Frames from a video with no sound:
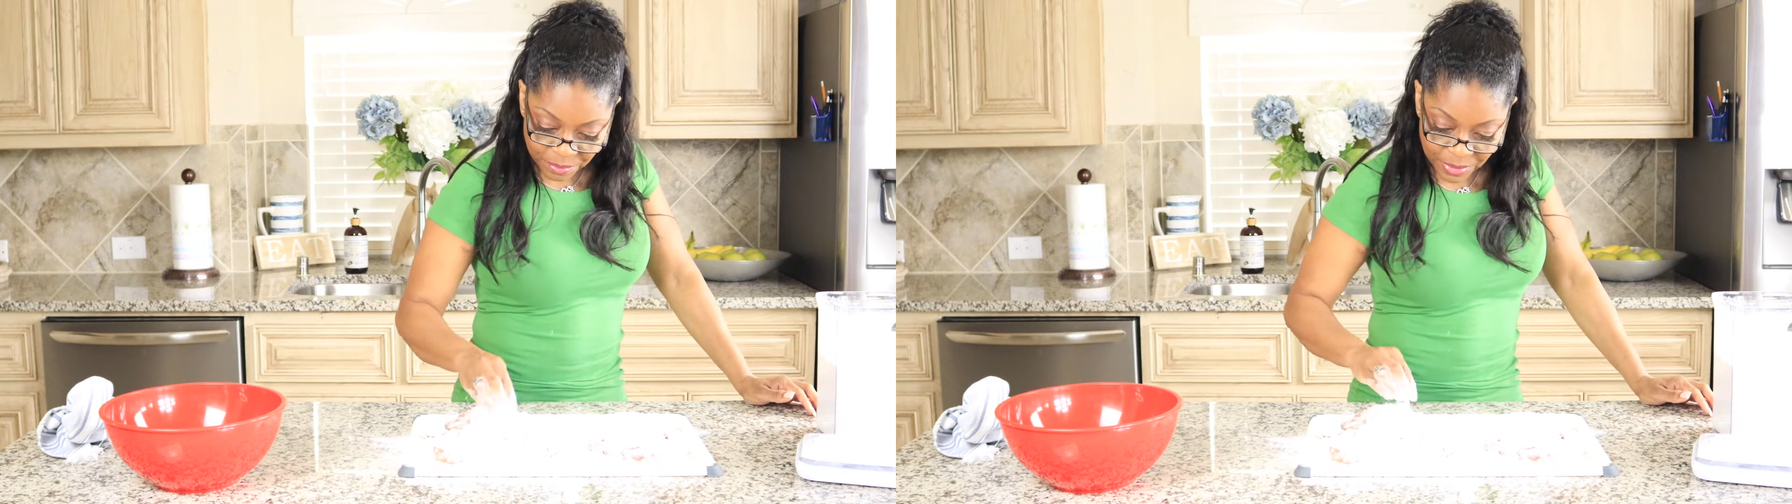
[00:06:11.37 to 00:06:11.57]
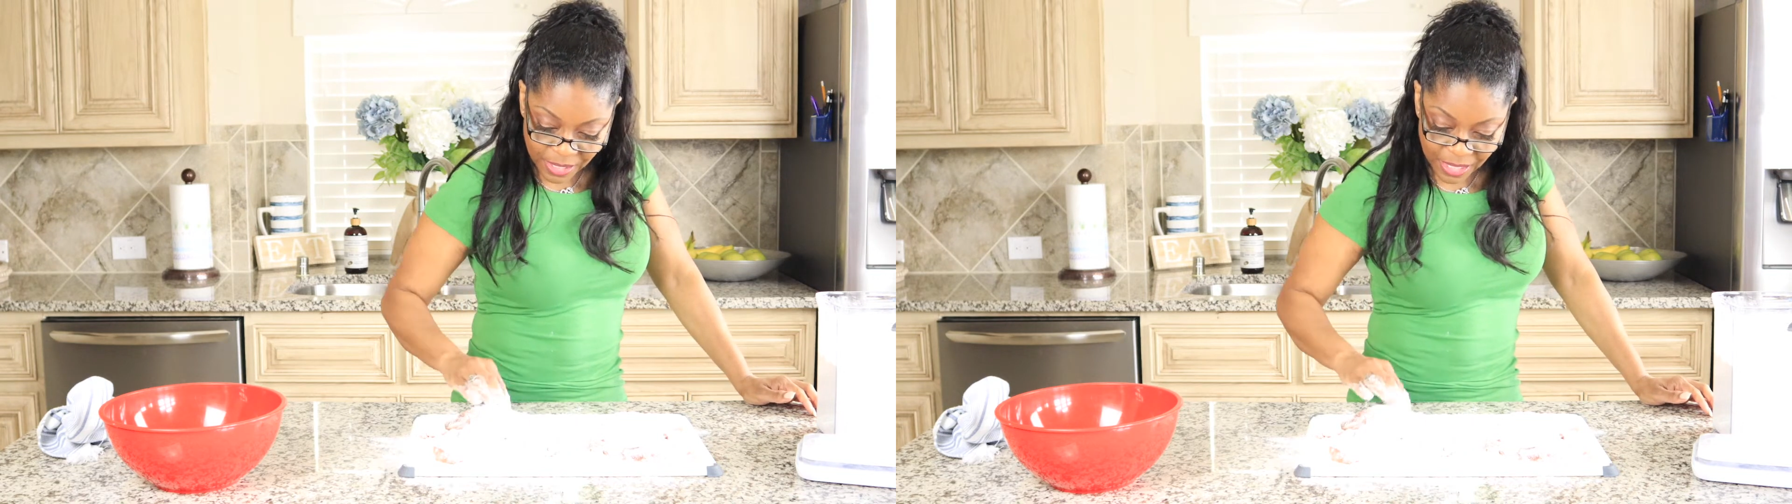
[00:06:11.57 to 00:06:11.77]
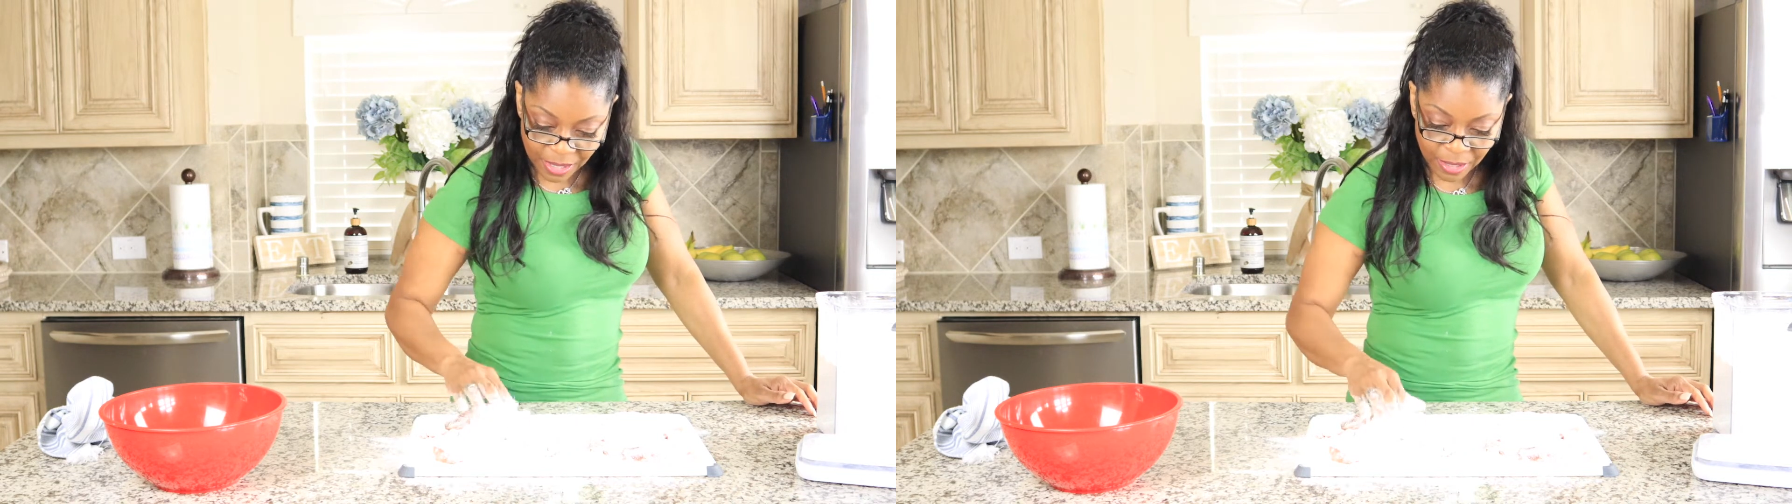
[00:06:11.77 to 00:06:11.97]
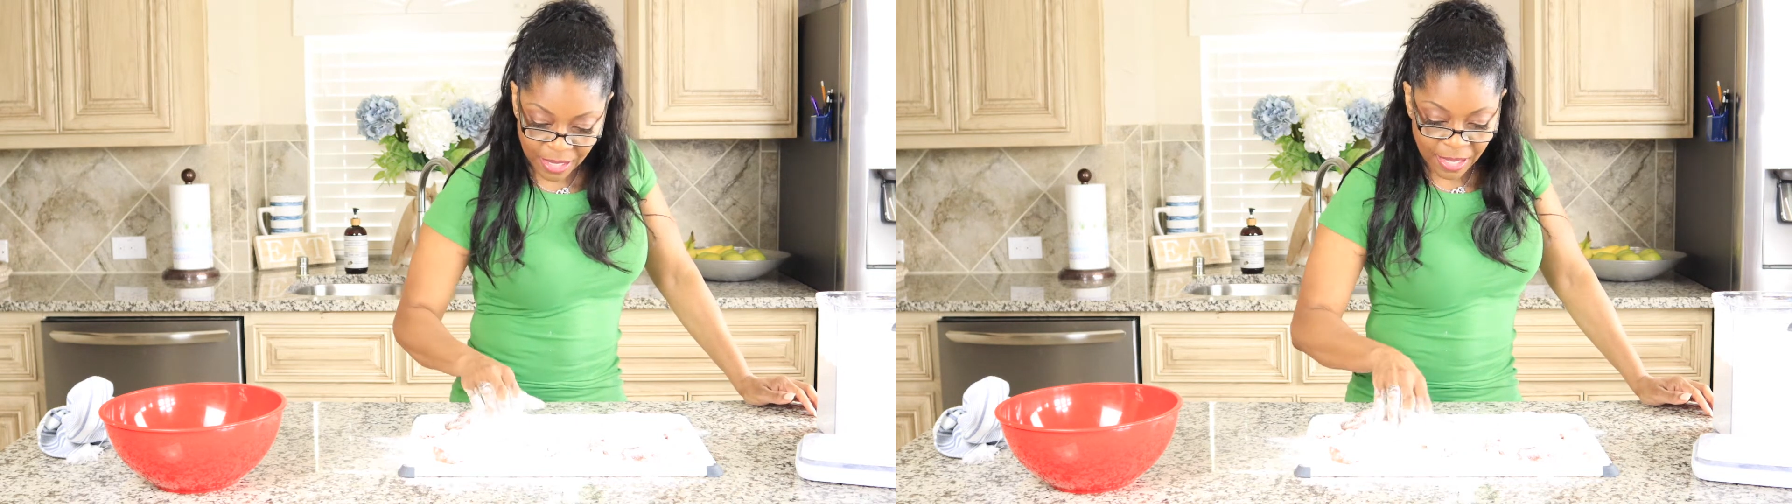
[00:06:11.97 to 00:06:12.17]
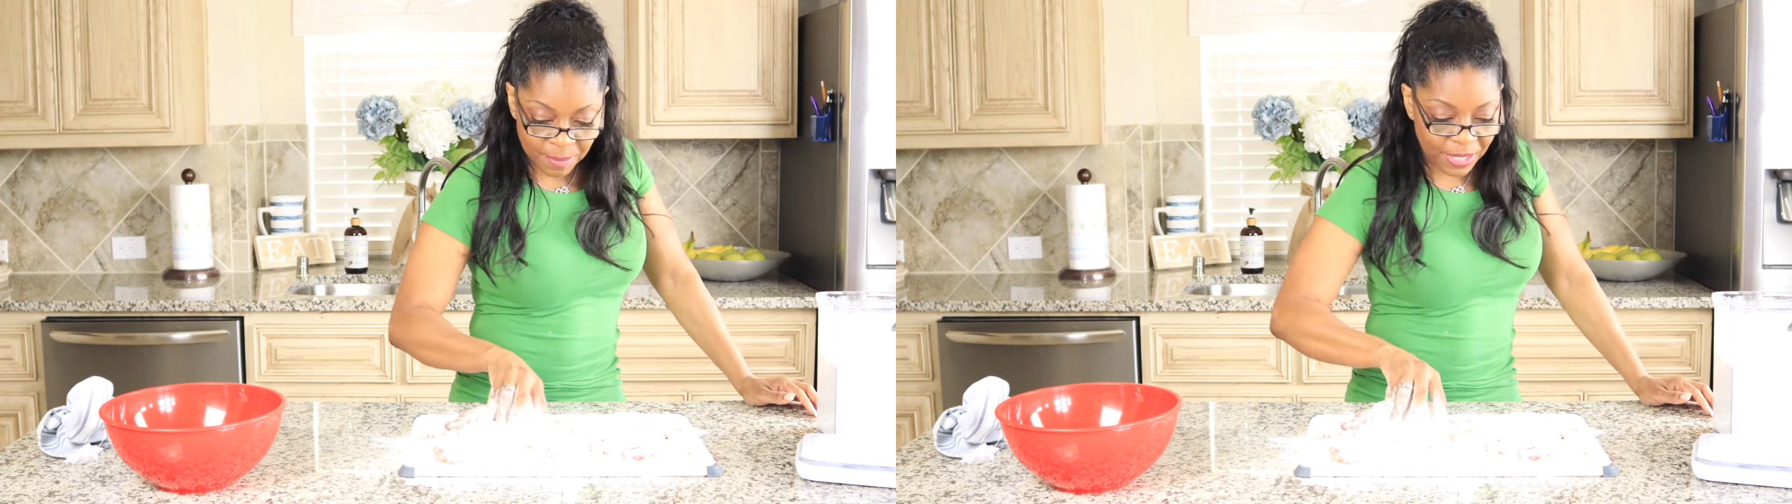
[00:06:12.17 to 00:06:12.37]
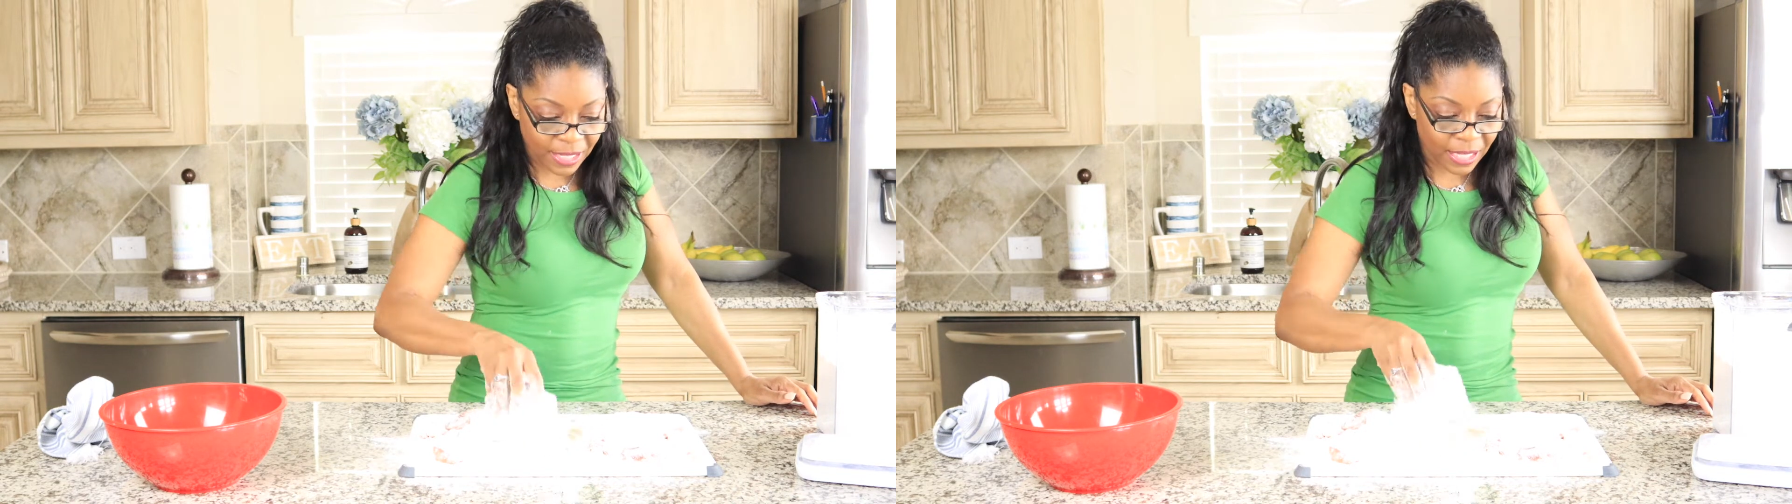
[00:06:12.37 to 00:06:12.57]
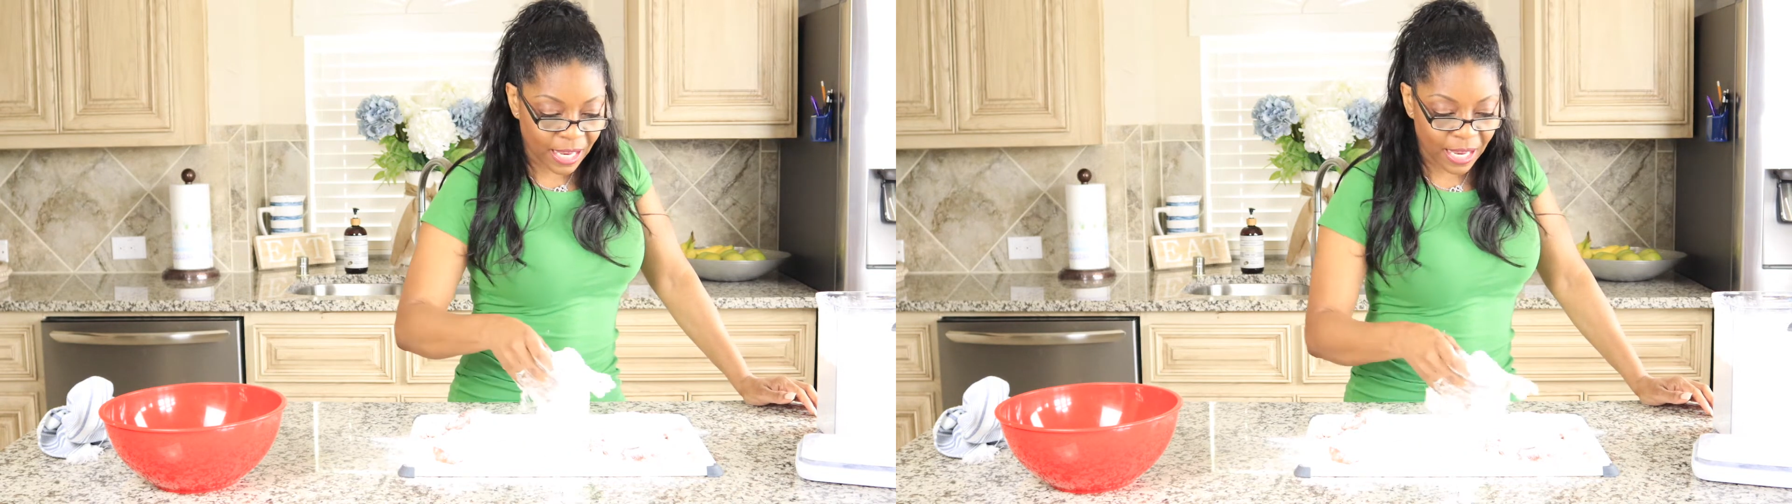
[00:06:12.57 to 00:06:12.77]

But yeah, I'm at that